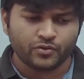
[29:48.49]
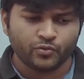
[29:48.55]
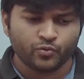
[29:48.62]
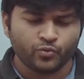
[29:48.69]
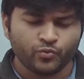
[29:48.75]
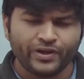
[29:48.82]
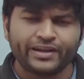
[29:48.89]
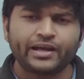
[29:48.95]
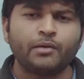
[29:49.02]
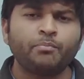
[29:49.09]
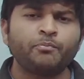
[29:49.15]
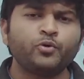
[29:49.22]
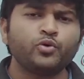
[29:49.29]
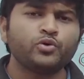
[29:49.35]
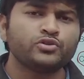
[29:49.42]
were
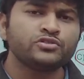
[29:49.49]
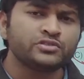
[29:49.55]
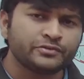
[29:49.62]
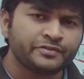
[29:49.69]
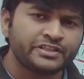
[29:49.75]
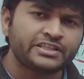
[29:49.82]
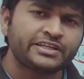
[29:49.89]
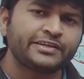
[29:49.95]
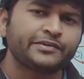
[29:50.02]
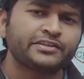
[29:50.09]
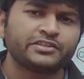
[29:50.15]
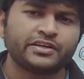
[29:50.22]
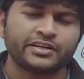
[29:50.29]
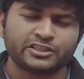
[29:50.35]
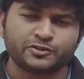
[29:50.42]
opposed with
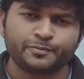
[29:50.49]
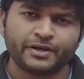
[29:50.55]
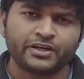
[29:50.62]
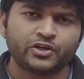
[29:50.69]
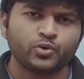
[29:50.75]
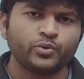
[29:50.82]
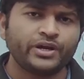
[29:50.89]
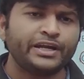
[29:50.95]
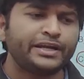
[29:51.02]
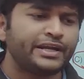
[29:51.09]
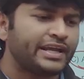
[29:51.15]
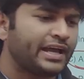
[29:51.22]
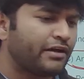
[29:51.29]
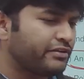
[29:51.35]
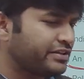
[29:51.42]
respect to
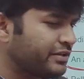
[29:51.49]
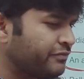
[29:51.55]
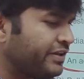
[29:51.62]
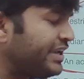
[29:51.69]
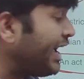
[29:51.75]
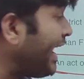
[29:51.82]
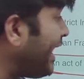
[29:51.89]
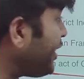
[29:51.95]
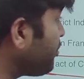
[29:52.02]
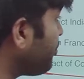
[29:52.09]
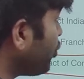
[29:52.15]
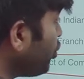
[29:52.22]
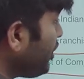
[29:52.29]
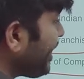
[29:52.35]
India. We had poll